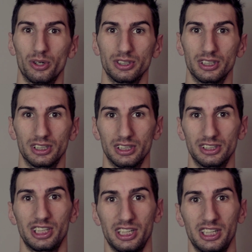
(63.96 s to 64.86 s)
on
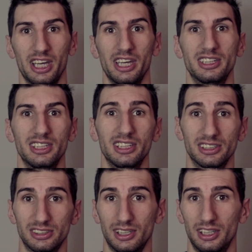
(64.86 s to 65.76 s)
1080
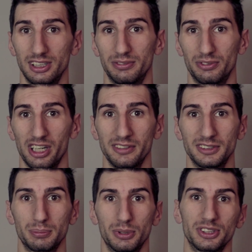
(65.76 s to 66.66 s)
at 30
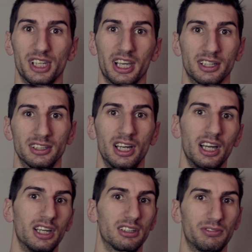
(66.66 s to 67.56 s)
frames per second.
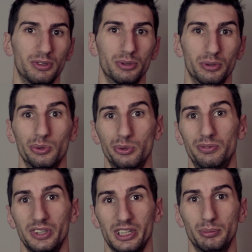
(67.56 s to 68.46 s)
If you would
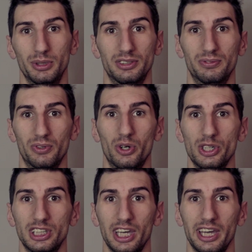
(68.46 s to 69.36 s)
film at
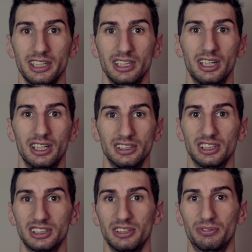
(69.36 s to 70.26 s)
4K
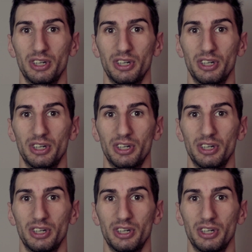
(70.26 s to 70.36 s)
60